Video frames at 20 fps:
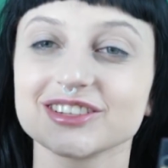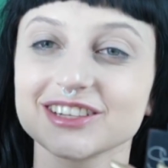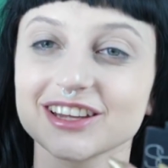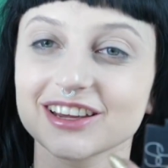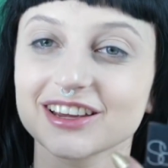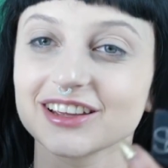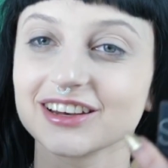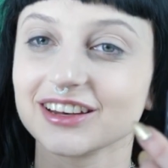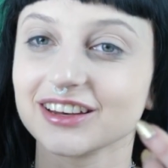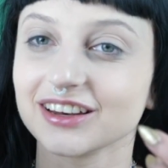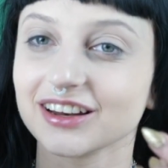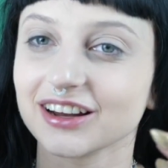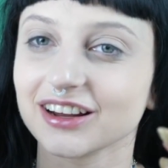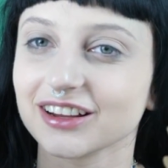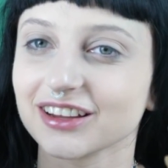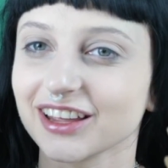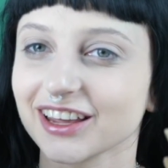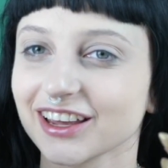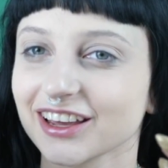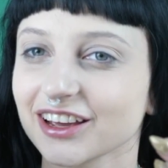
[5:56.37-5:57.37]
I'll take
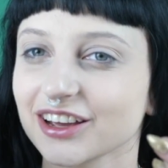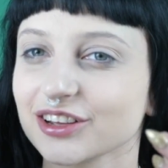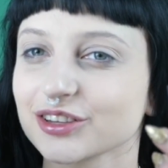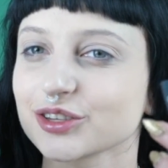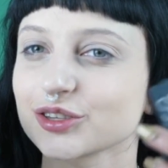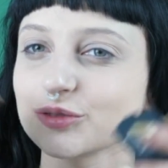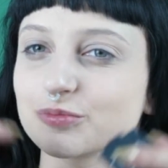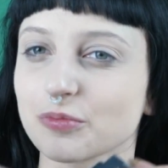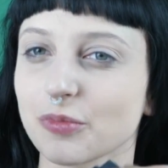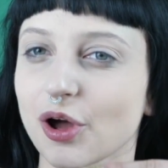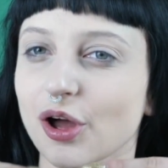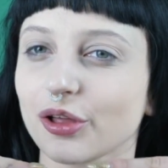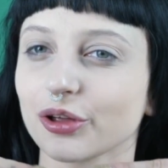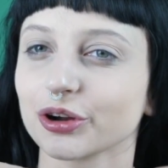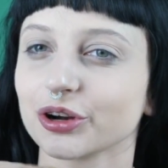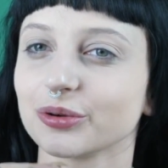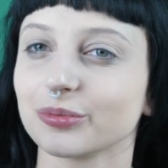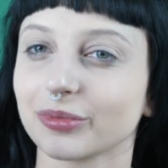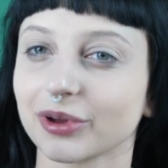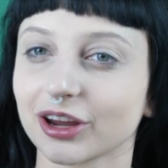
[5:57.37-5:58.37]
a
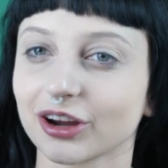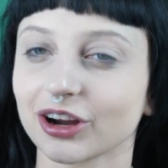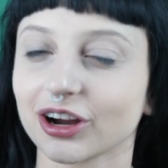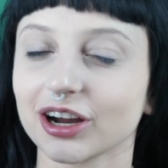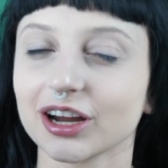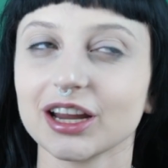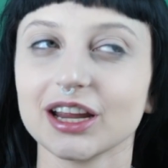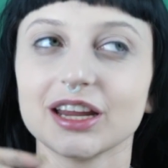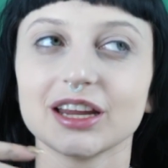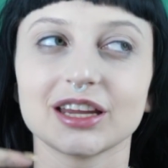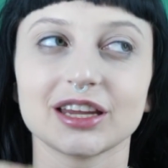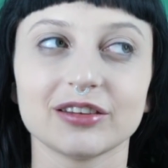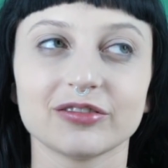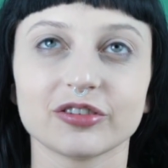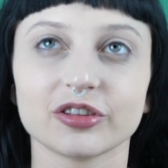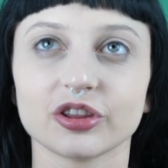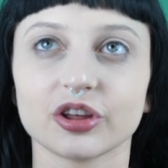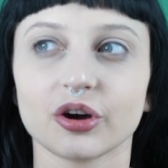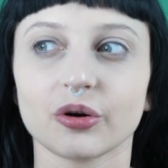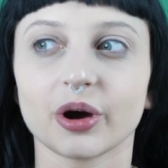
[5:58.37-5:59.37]
smaller mirror,
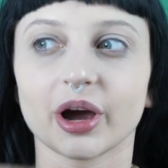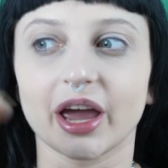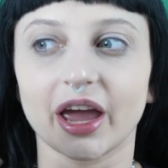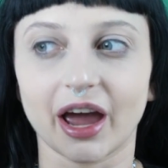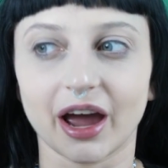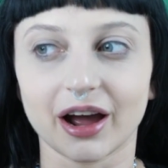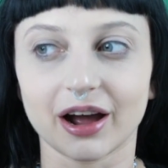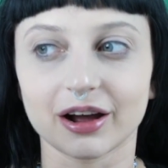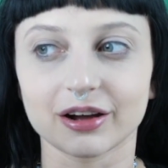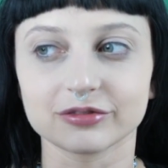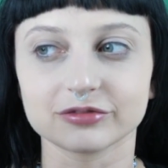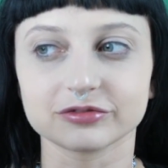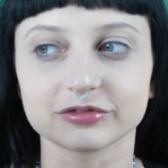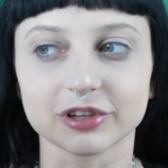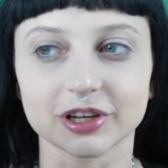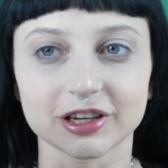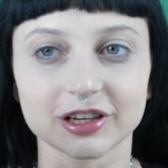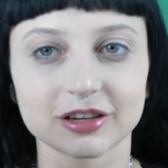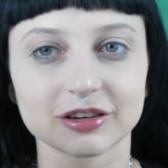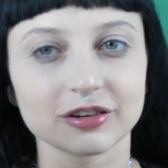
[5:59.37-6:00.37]
even though I have
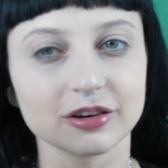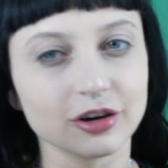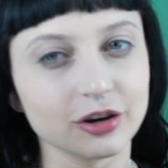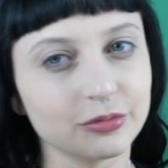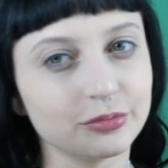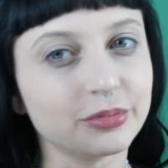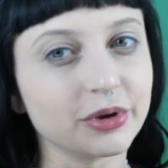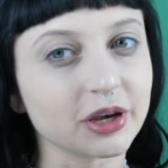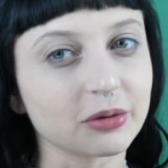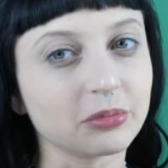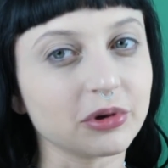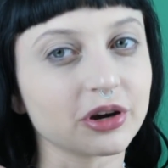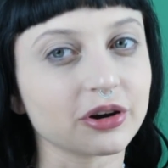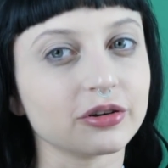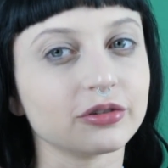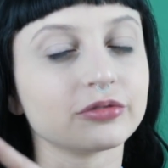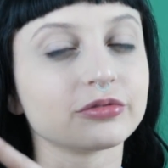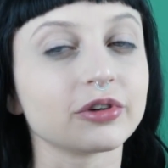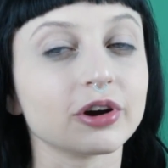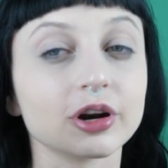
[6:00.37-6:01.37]
like a big
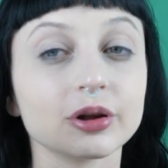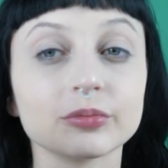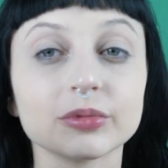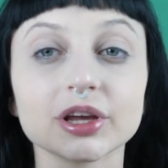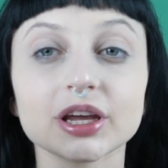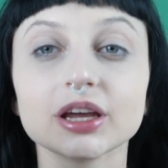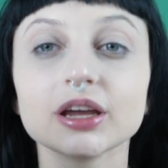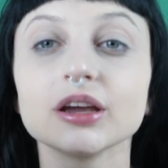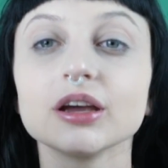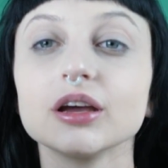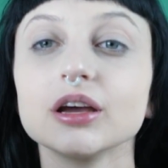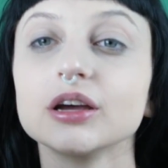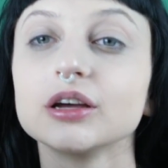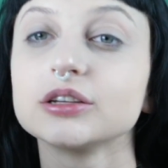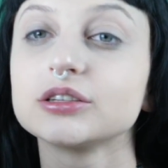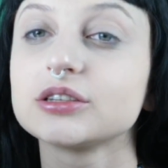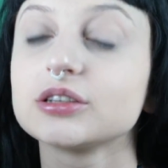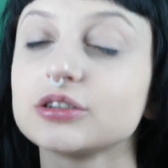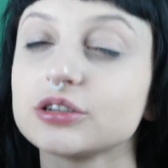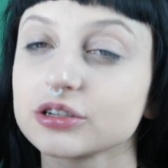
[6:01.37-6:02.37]
mirror in front of me,
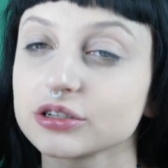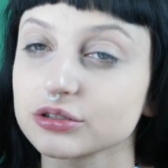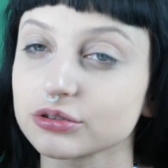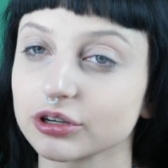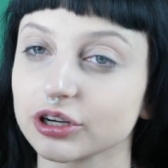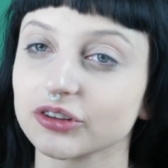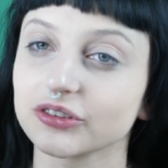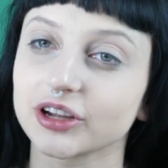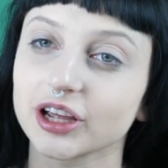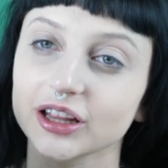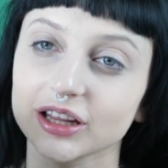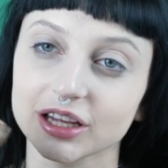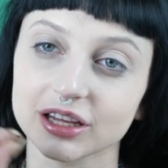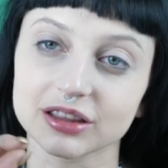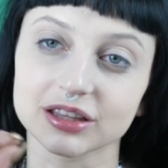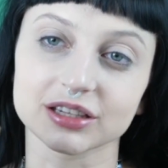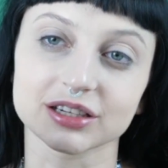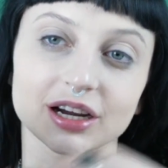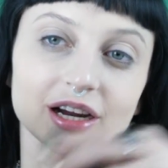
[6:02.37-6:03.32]
to just sort of get like the